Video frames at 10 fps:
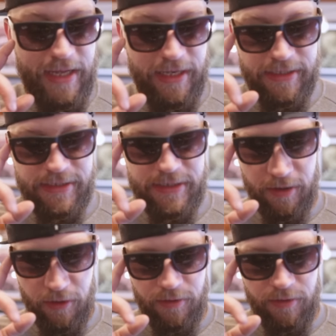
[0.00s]
It
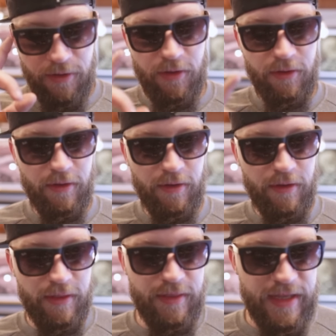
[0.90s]
is
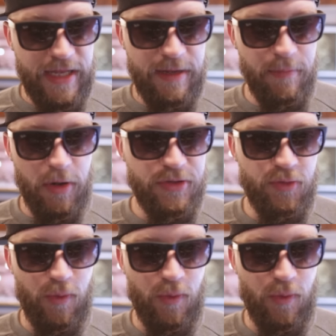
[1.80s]
the most